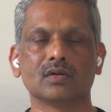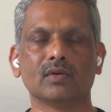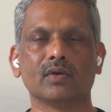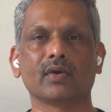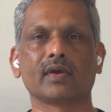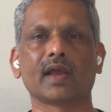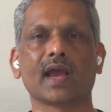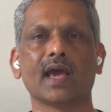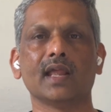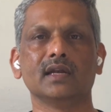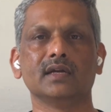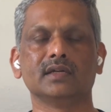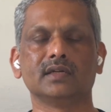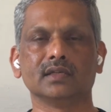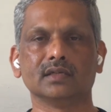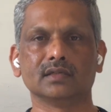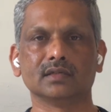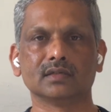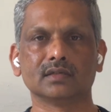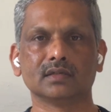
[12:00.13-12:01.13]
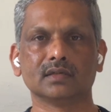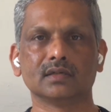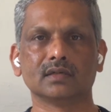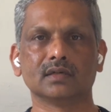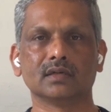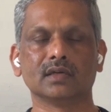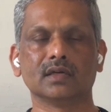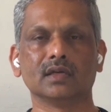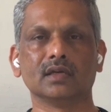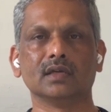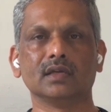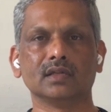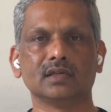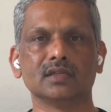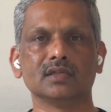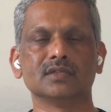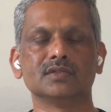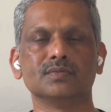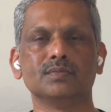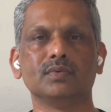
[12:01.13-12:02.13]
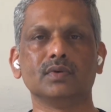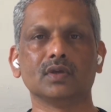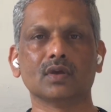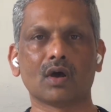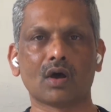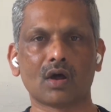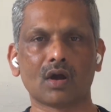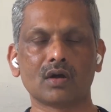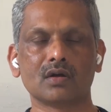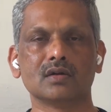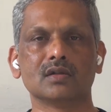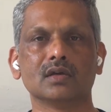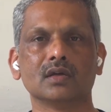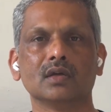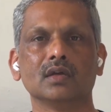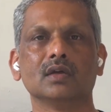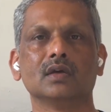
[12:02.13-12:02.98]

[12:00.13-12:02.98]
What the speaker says: locality. It is beyond